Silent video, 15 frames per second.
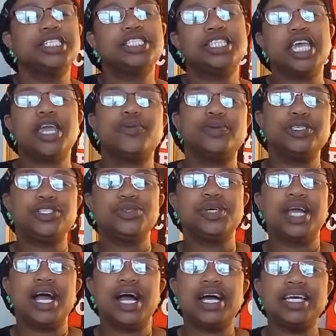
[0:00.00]
share with you
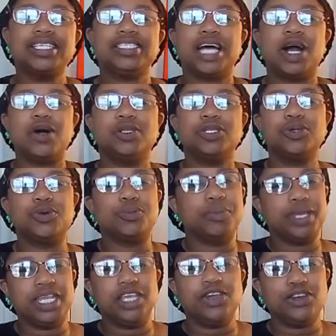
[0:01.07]
guys our little
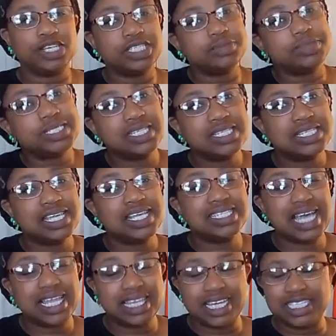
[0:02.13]
mini Christmases, as
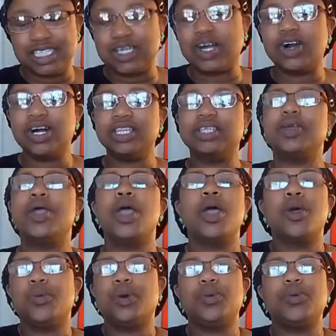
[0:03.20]
I like to call it,
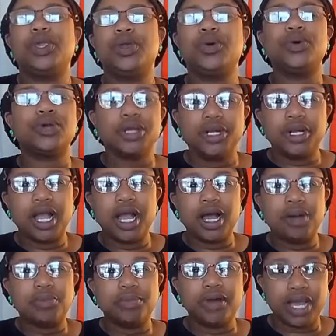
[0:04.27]
when we order
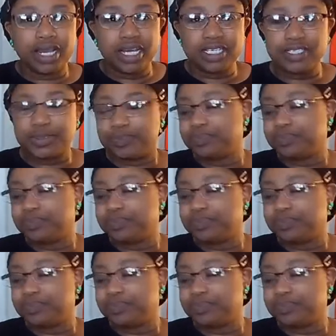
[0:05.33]
products.